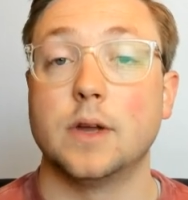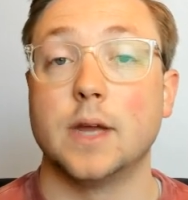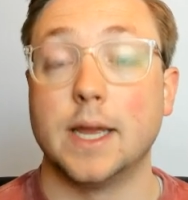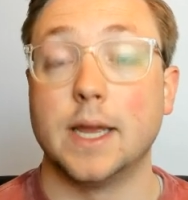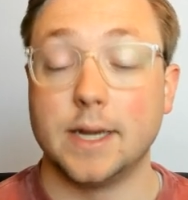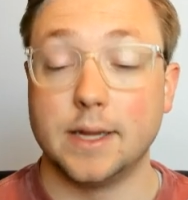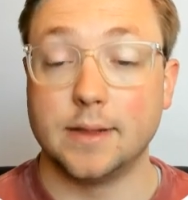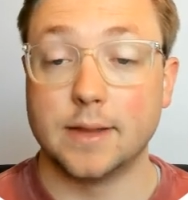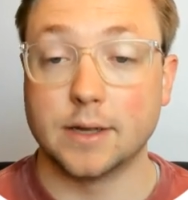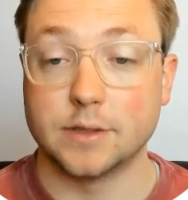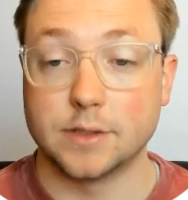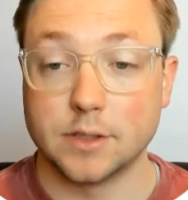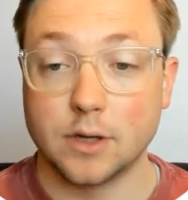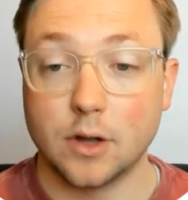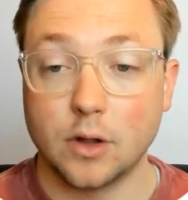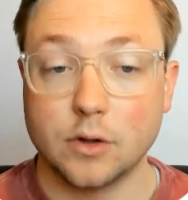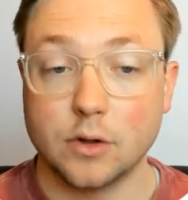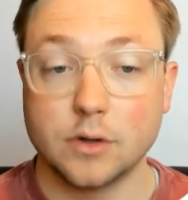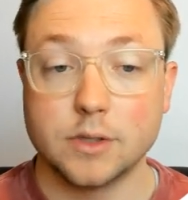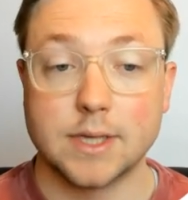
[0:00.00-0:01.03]

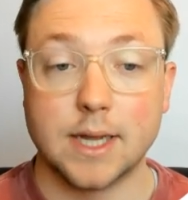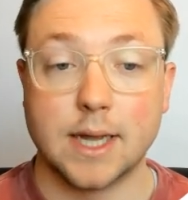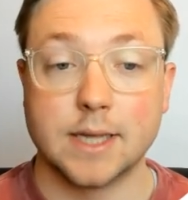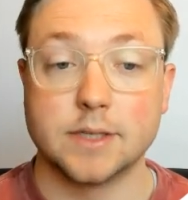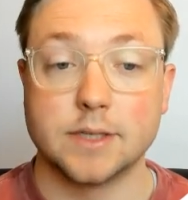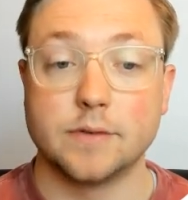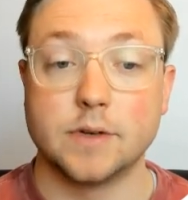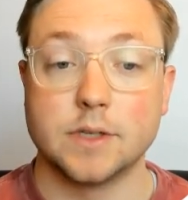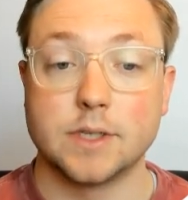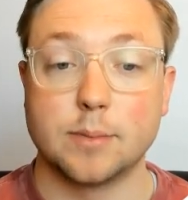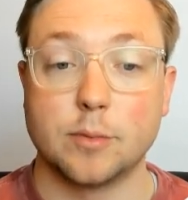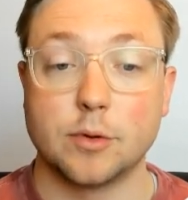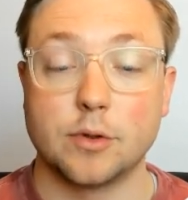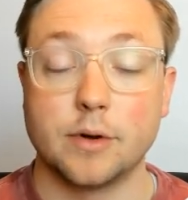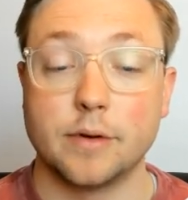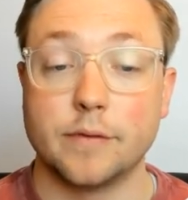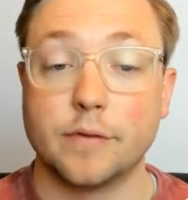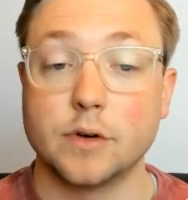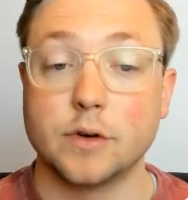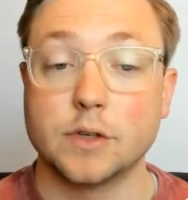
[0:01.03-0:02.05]
$80,000 as of December
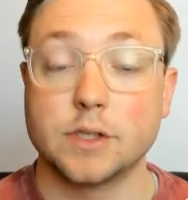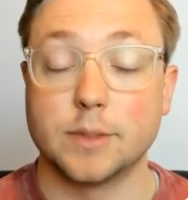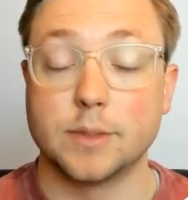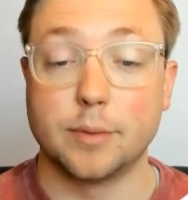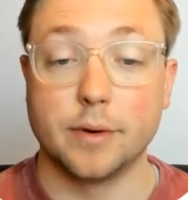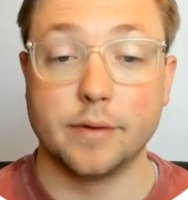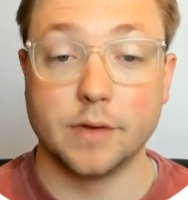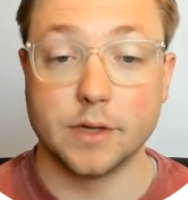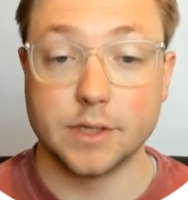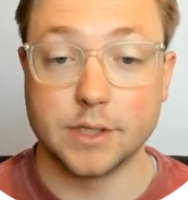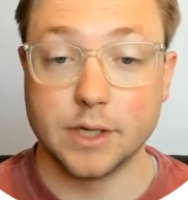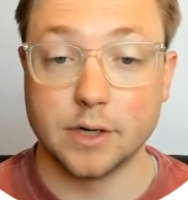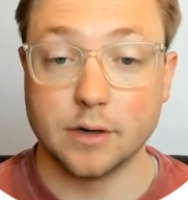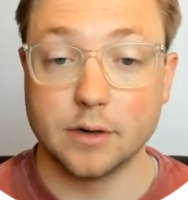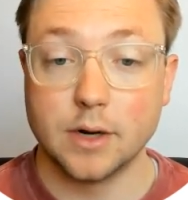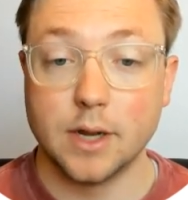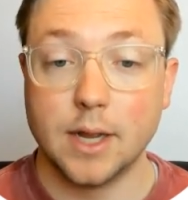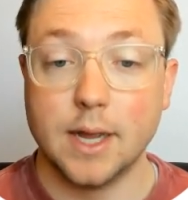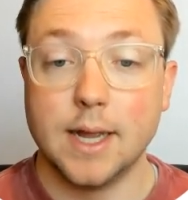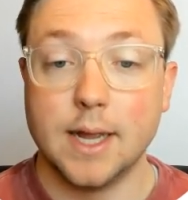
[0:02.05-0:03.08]
31st, the previous
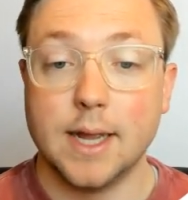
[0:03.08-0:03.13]
year.